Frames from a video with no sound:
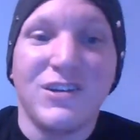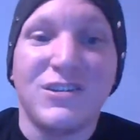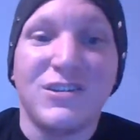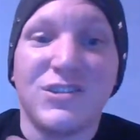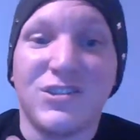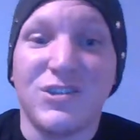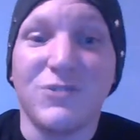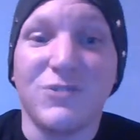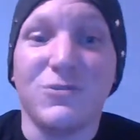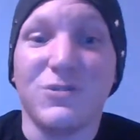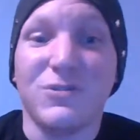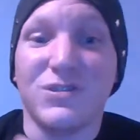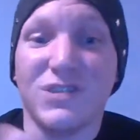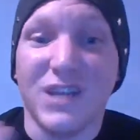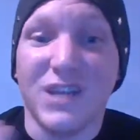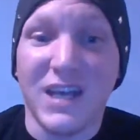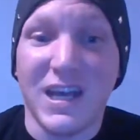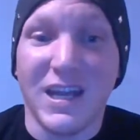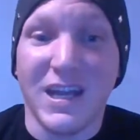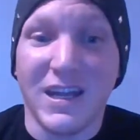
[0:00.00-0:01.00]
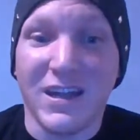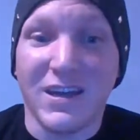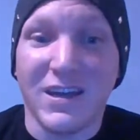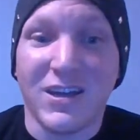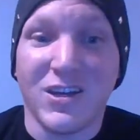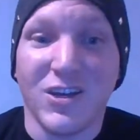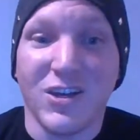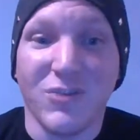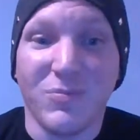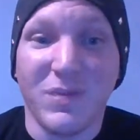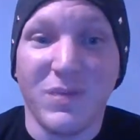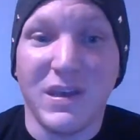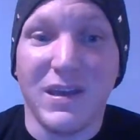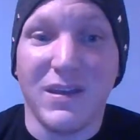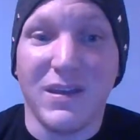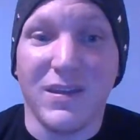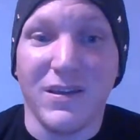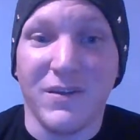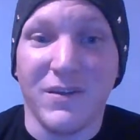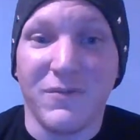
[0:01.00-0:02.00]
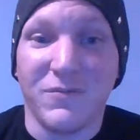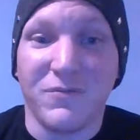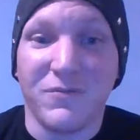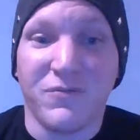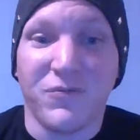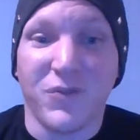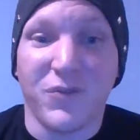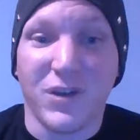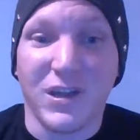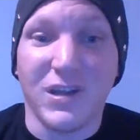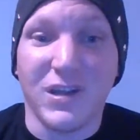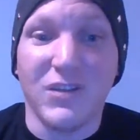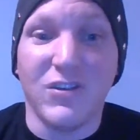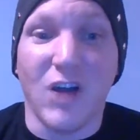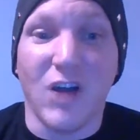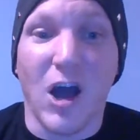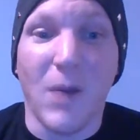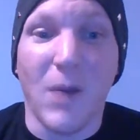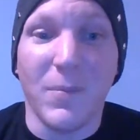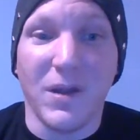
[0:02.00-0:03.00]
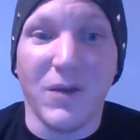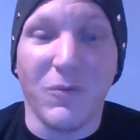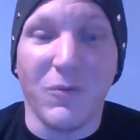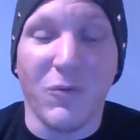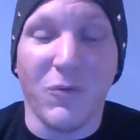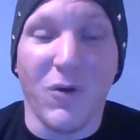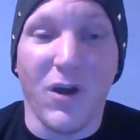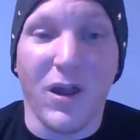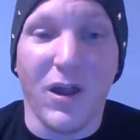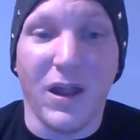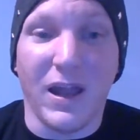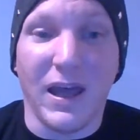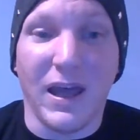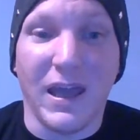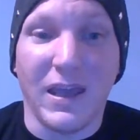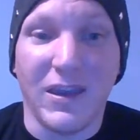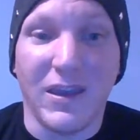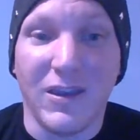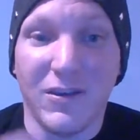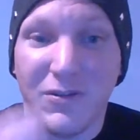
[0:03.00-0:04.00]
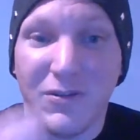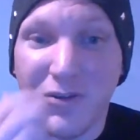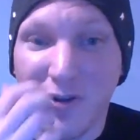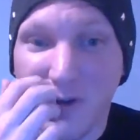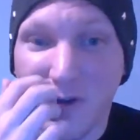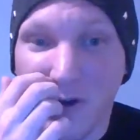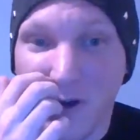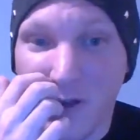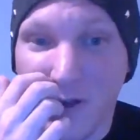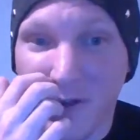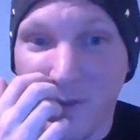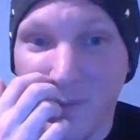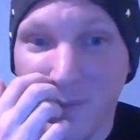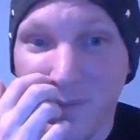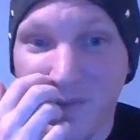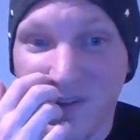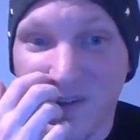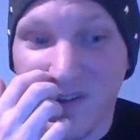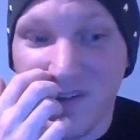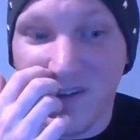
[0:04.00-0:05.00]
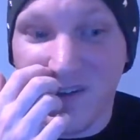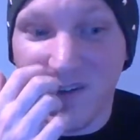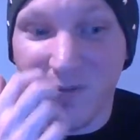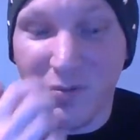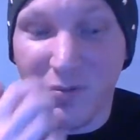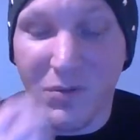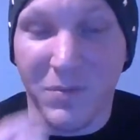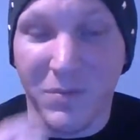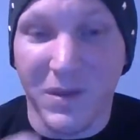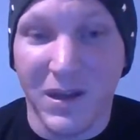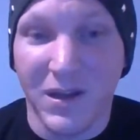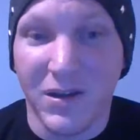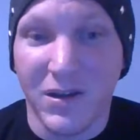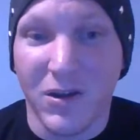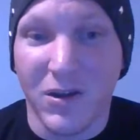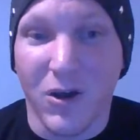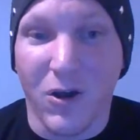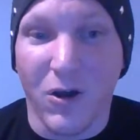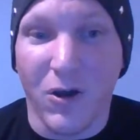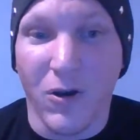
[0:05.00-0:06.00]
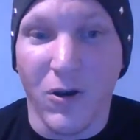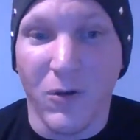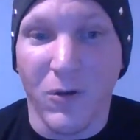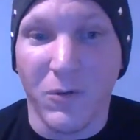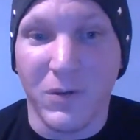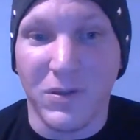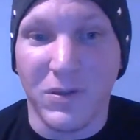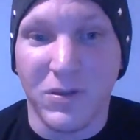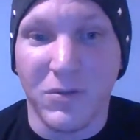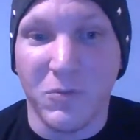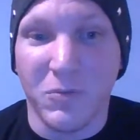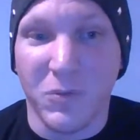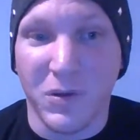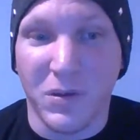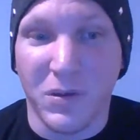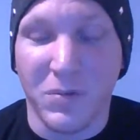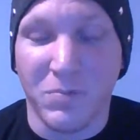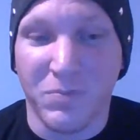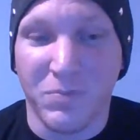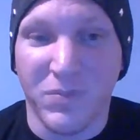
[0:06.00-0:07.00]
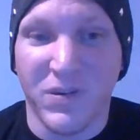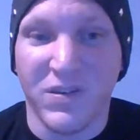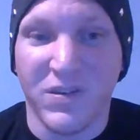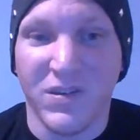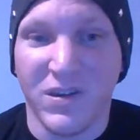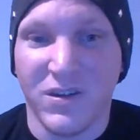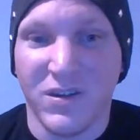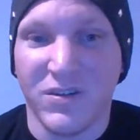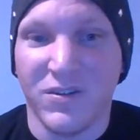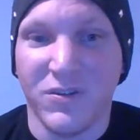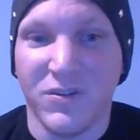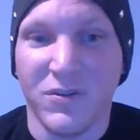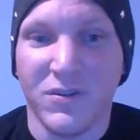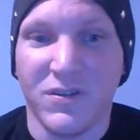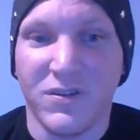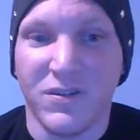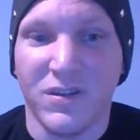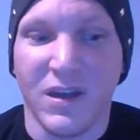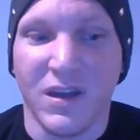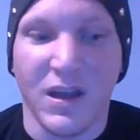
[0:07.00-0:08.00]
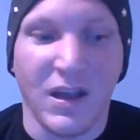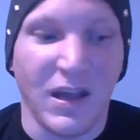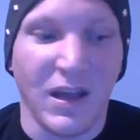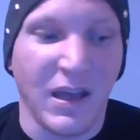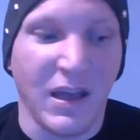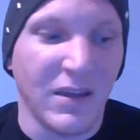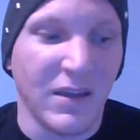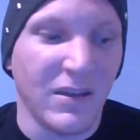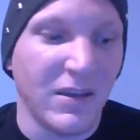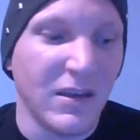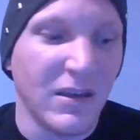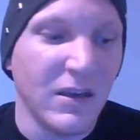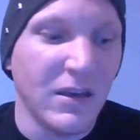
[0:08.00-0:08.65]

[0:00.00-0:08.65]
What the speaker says: Susan could be the freaking dominant one. Like, you know how the business women are with business suits, and like